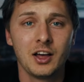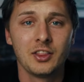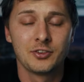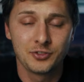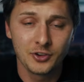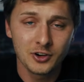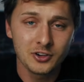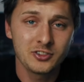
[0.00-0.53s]
The
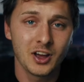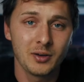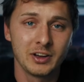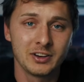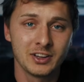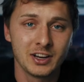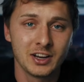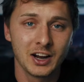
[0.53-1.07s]
first time I
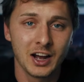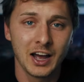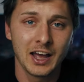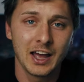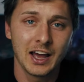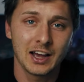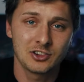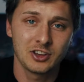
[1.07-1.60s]
did it, I
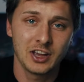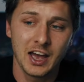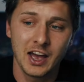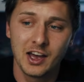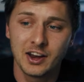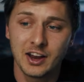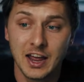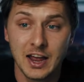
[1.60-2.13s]
actually
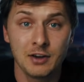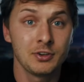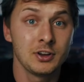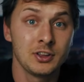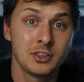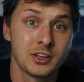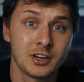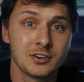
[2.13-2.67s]
had
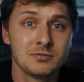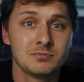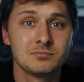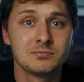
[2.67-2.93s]
everything